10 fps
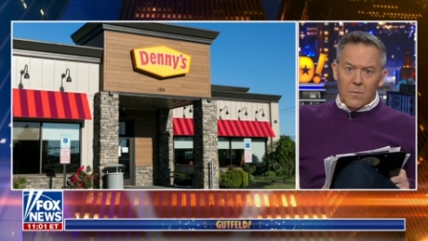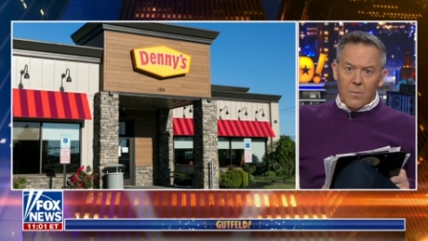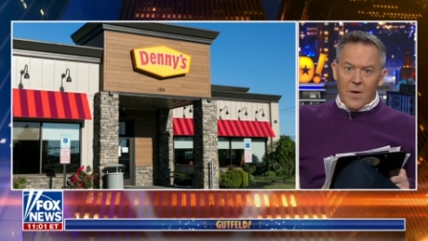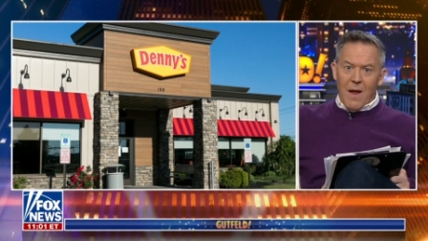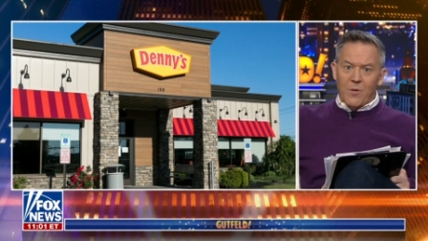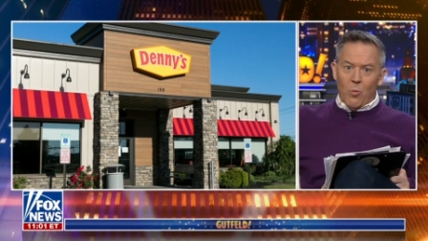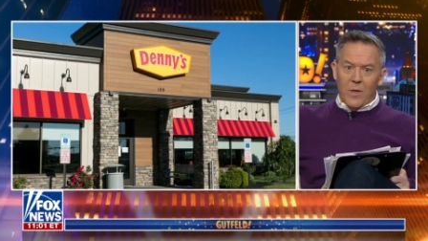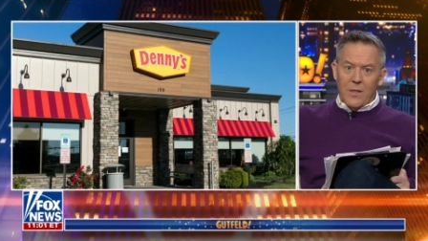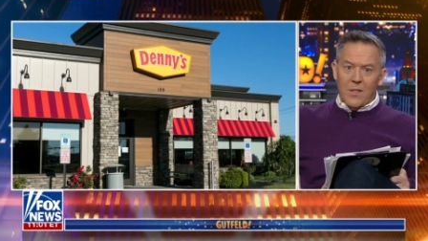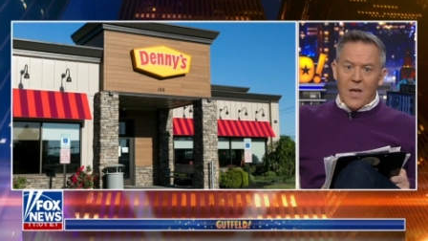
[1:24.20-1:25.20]
But after
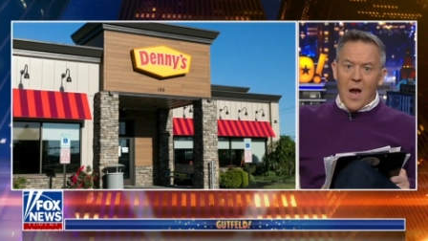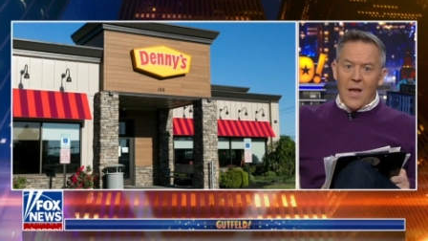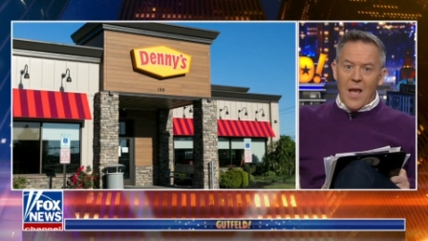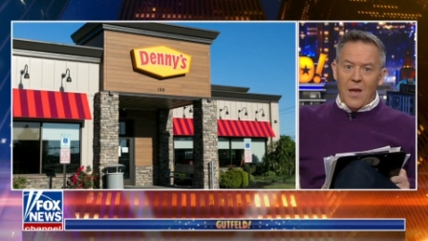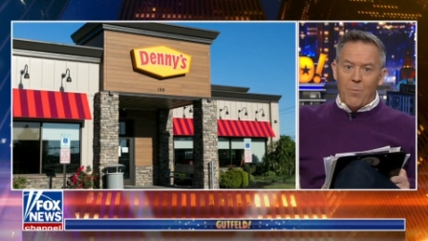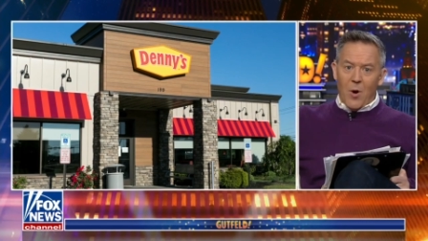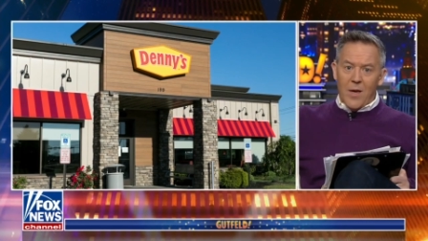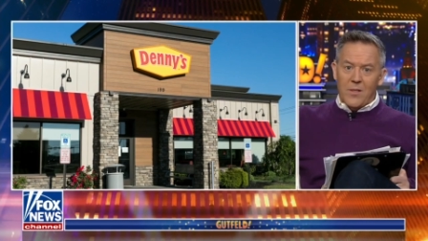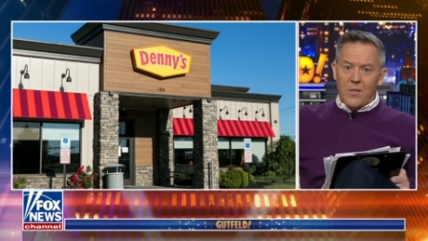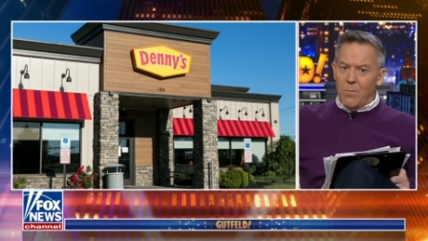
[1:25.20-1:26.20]
witnessing high egg
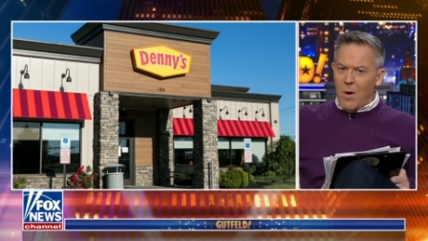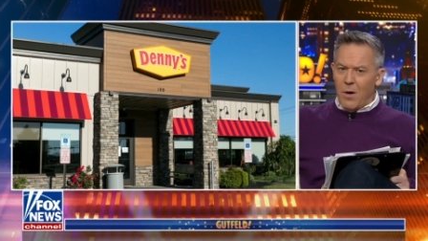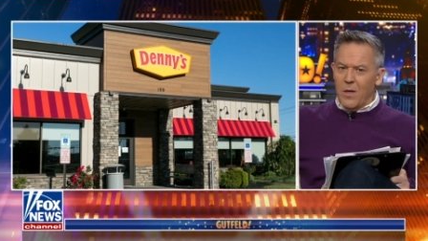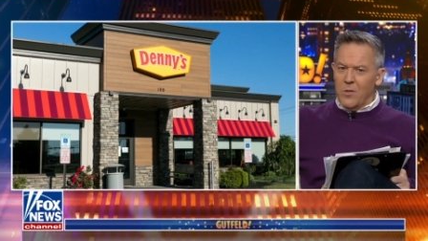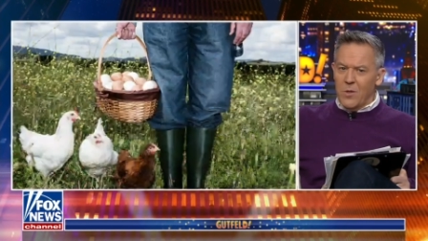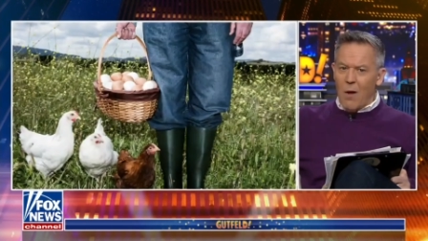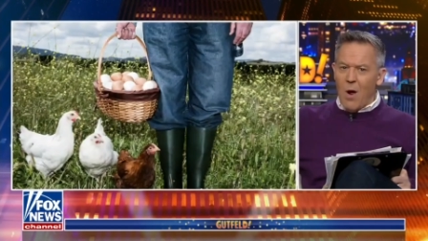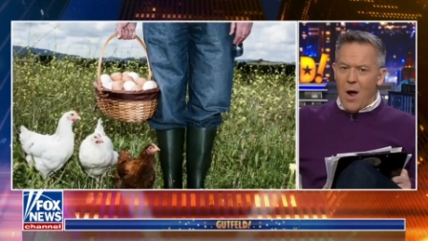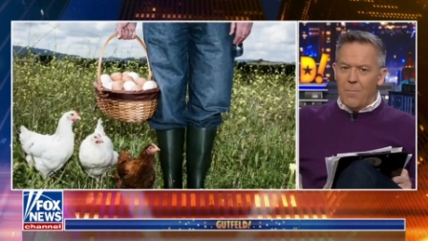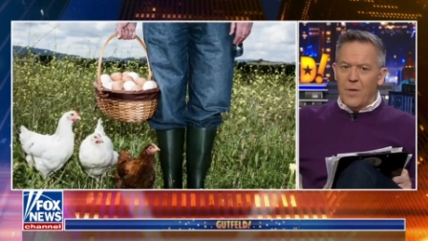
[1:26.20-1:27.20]
prices, Americans are now
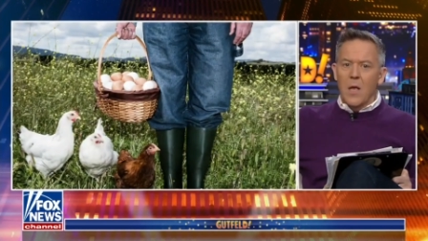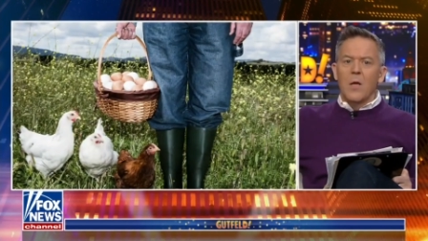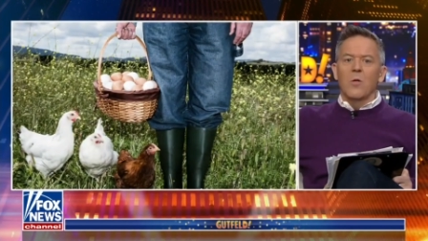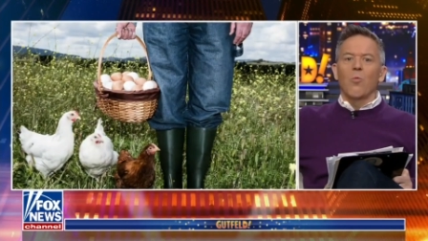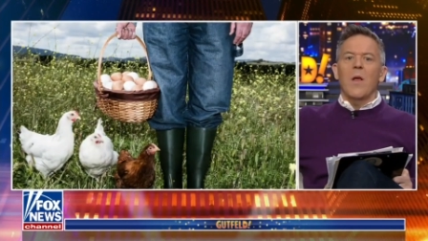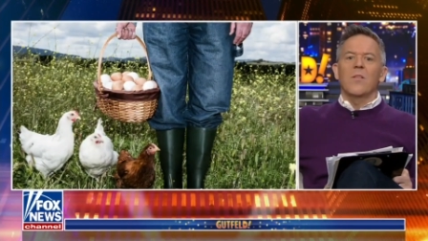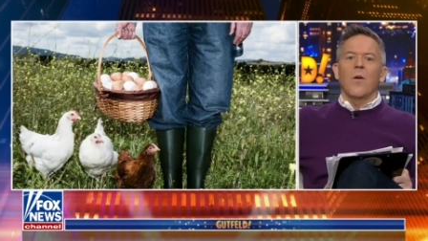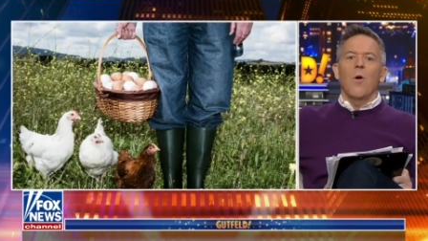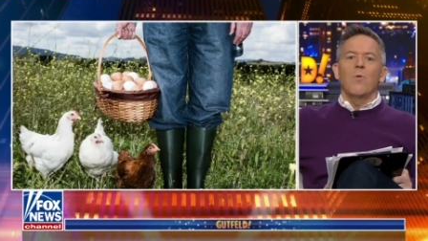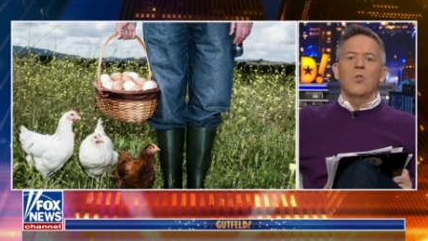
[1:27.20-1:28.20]
opting to raise
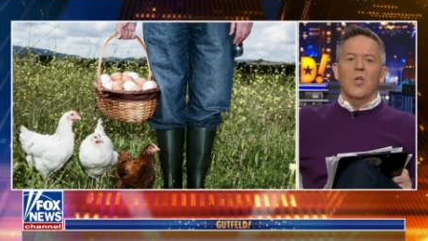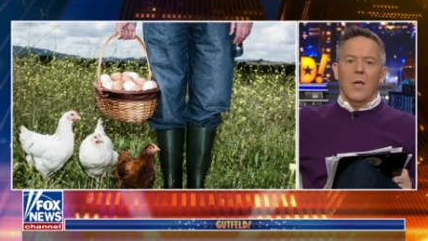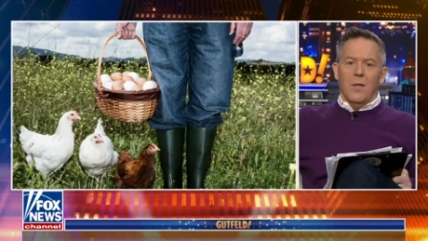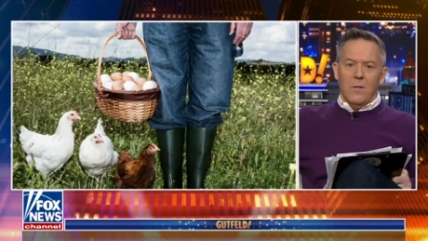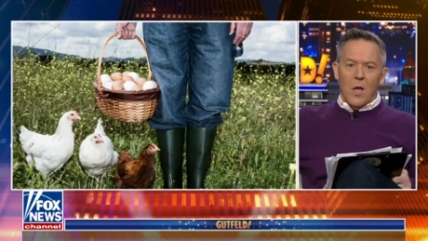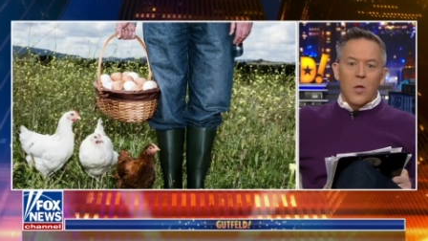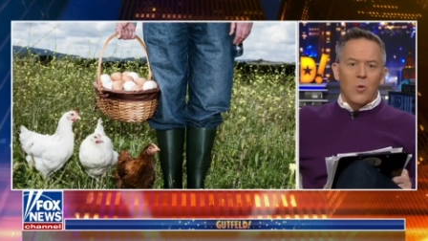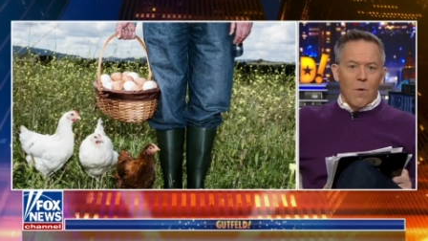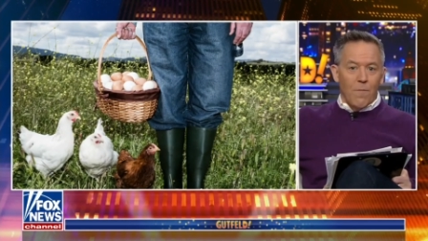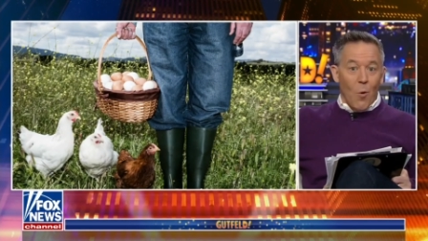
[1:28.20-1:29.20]
their own chickens
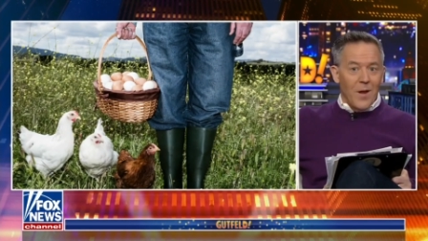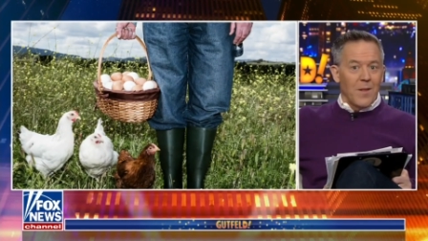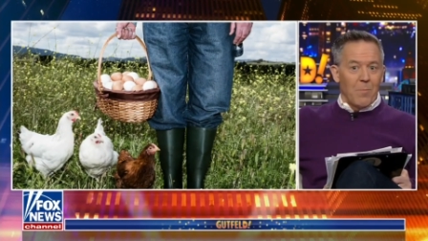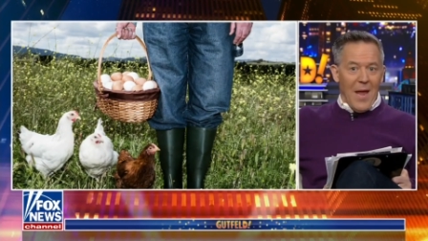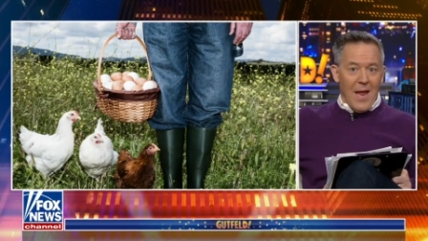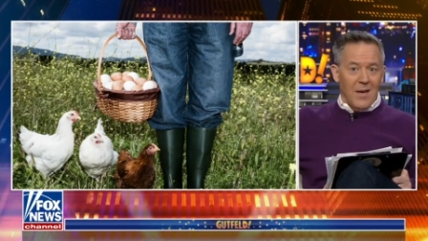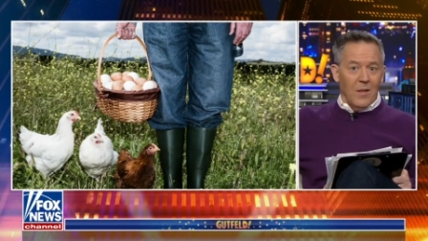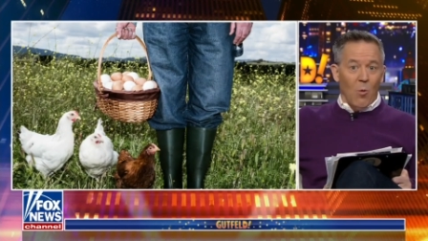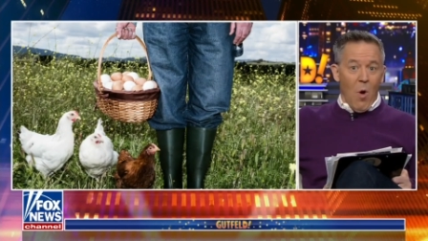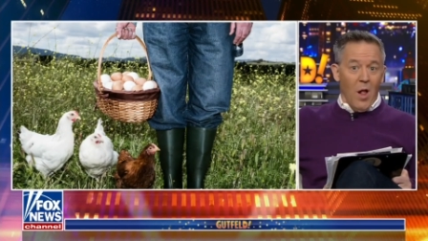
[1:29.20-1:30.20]
to avoid the pain in
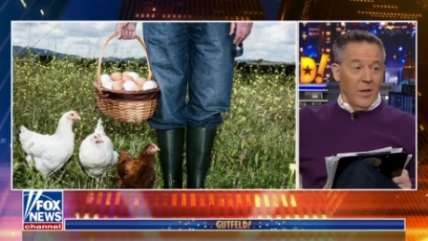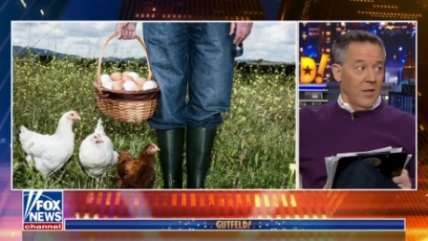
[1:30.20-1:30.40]
the wallet.